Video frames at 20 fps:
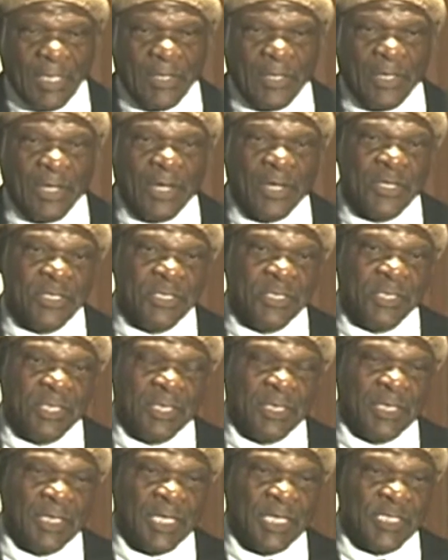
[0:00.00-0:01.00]
There's
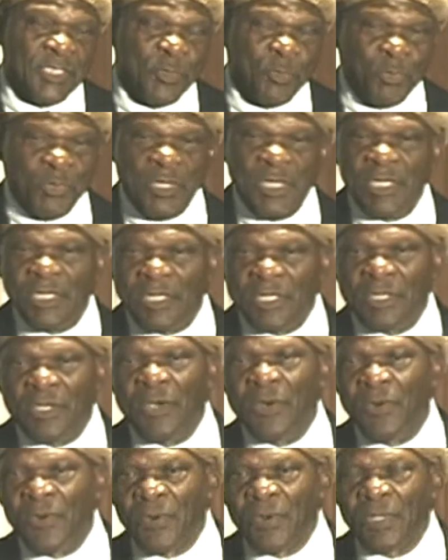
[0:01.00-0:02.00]
an esprit de
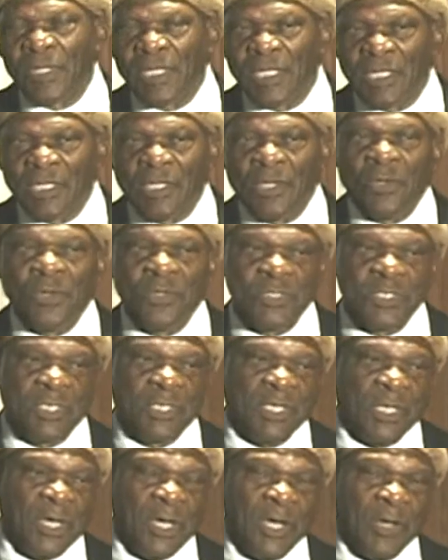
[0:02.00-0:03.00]
corps that goes
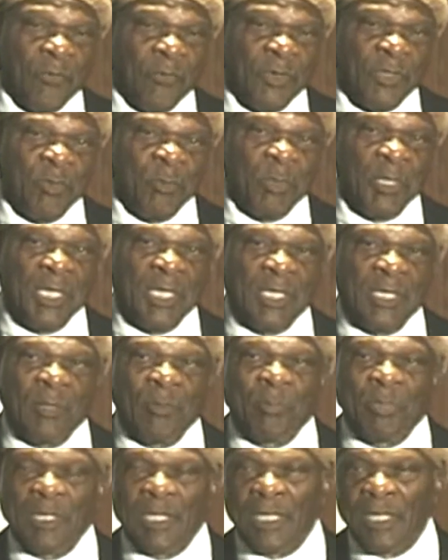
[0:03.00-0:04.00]
along with being a
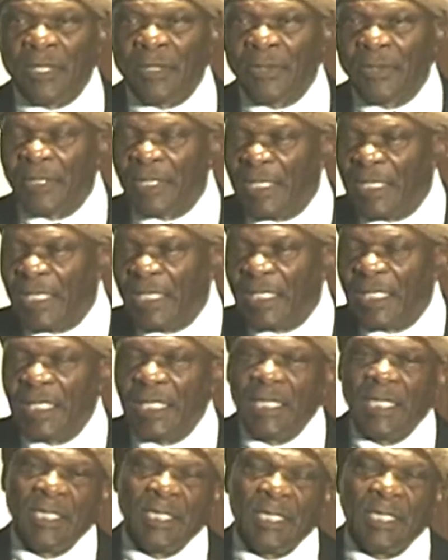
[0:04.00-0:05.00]
player
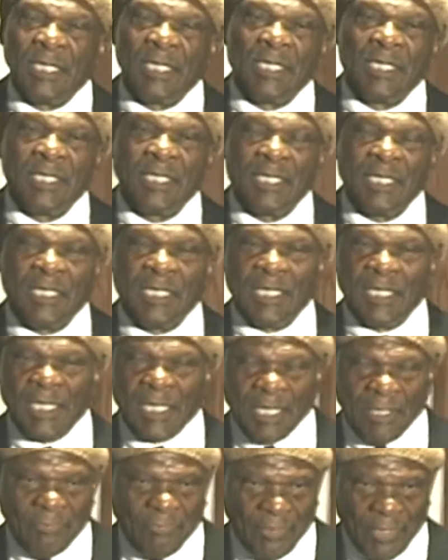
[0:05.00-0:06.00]
in the
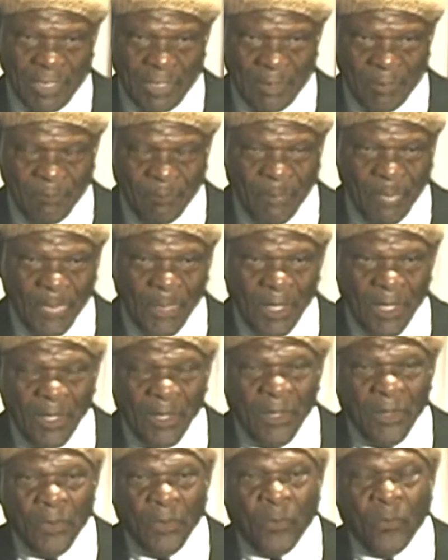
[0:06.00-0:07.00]
NFL.
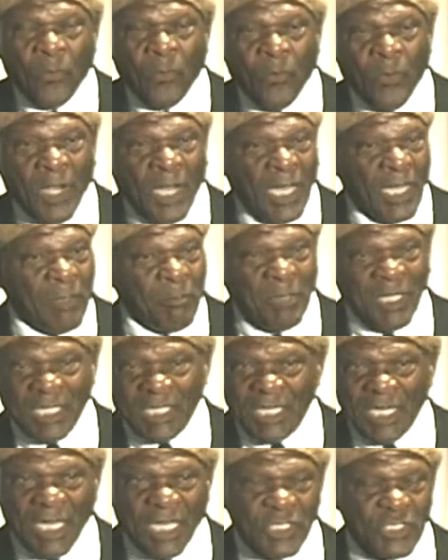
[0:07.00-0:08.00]
One,
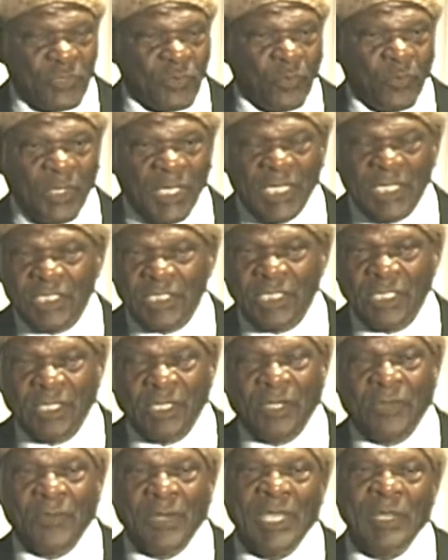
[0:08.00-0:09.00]
because we
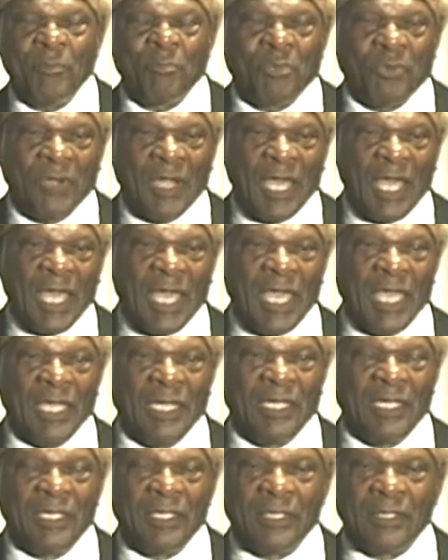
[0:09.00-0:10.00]
took great
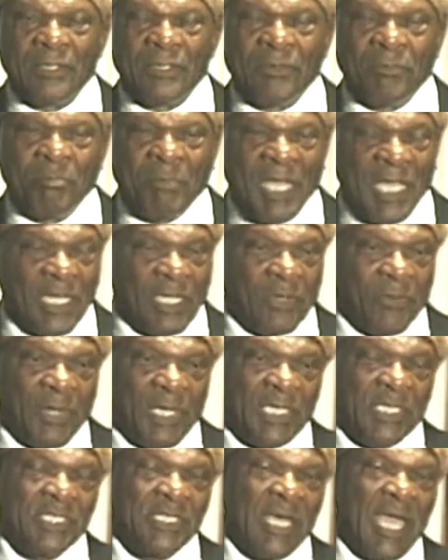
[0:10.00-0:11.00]
pride and made
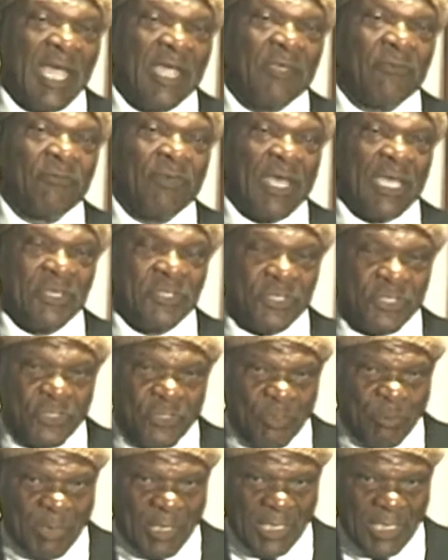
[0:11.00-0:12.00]
great sacrifices
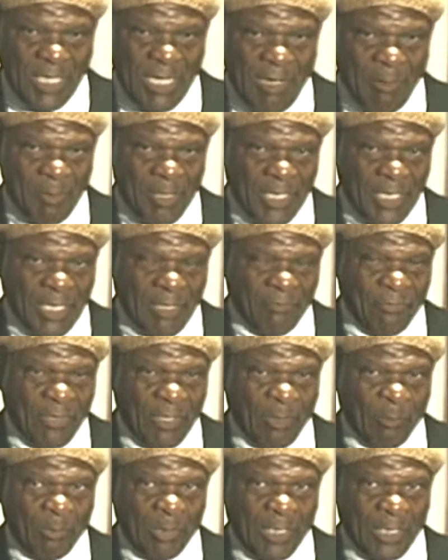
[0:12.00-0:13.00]
to become
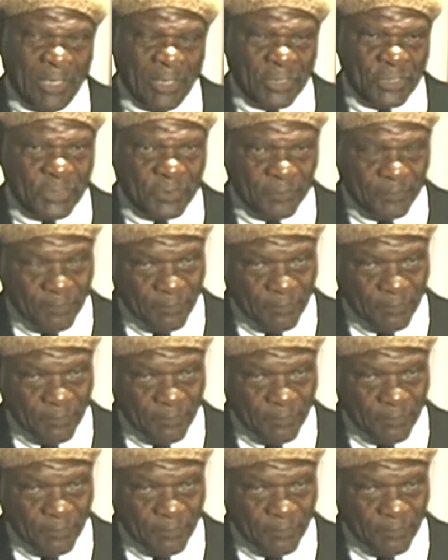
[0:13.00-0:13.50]
NFL players.